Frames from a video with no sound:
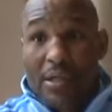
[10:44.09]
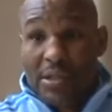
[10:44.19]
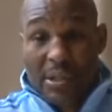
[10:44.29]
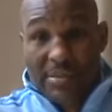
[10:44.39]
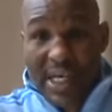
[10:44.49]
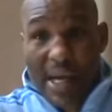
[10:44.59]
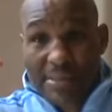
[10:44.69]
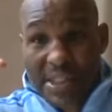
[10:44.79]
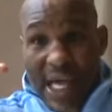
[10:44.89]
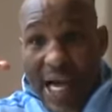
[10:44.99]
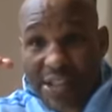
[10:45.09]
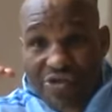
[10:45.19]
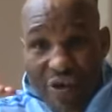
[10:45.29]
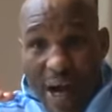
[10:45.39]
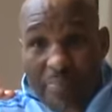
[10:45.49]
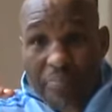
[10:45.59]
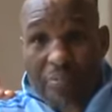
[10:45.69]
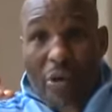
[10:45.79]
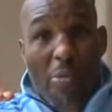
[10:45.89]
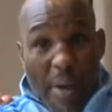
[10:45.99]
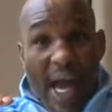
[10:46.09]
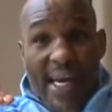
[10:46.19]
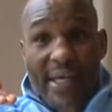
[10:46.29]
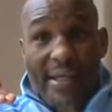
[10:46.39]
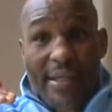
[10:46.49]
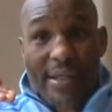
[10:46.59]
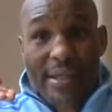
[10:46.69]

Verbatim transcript: sometimes stocks drop. Don't panic.